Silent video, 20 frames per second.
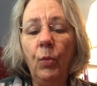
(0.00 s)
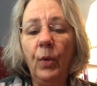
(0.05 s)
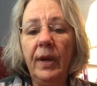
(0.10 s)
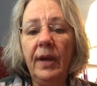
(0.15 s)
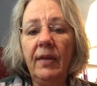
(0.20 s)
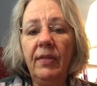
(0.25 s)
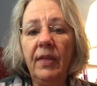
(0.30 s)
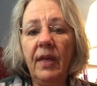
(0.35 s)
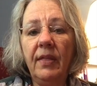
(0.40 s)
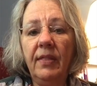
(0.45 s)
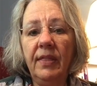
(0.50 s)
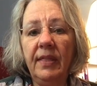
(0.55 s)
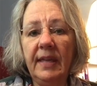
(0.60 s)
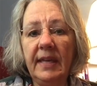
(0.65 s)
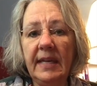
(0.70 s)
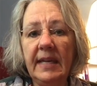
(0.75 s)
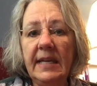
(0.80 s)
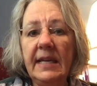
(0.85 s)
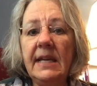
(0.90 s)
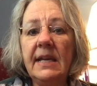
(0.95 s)
with
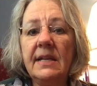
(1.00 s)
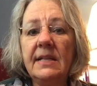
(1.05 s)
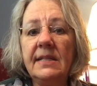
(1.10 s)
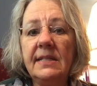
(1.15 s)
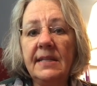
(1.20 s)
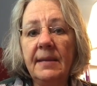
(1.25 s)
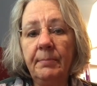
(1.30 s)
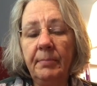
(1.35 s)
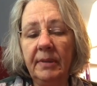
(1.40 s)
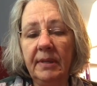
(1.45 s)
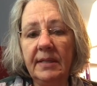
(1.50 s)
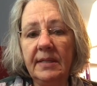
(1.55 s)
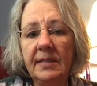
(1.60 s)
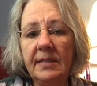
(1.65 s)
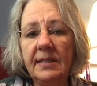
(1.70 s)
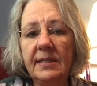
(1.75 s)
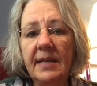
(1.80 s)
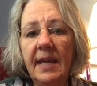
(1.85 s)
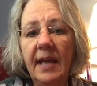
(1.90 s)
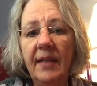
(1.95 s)
the
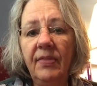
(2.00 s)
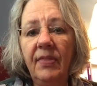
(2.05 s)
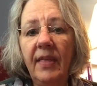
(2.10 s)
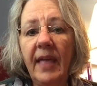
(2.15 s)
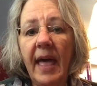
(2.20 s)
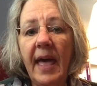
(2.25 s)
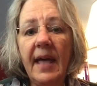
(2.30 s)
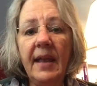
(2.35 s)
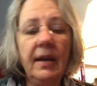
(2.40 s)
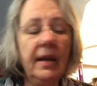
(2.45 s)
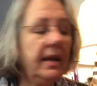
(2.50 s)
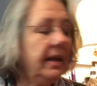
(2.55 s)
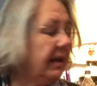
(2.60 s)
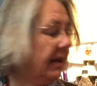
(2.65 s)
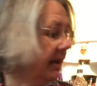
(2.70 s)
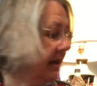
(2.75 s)
simplest, and that